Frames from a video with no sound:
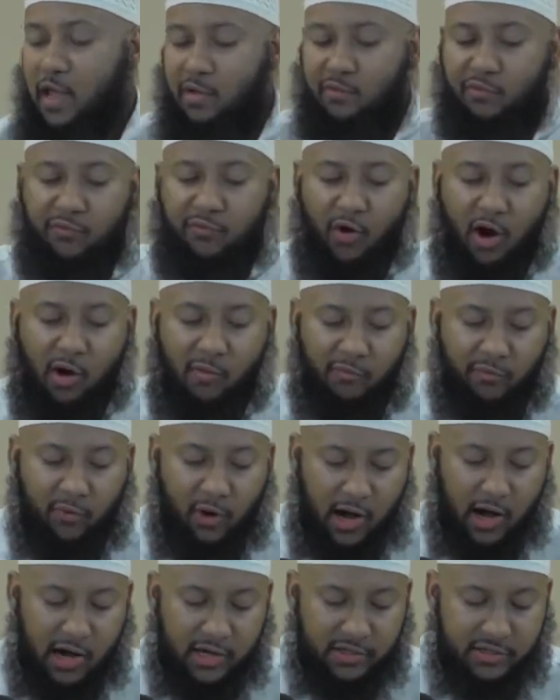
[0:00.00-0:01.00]
Inform
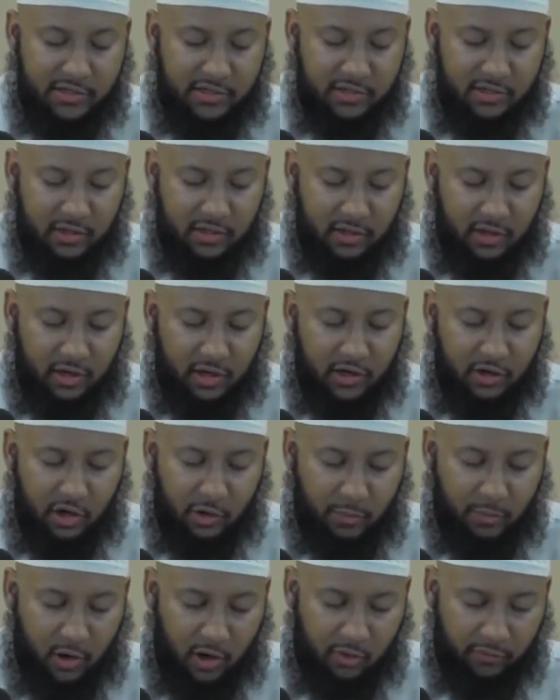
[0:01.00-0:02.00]
for us
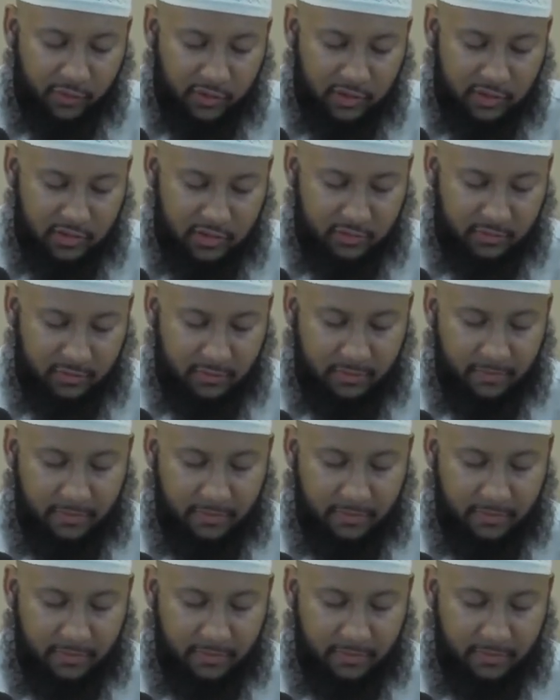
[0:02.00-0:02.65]
your prophet.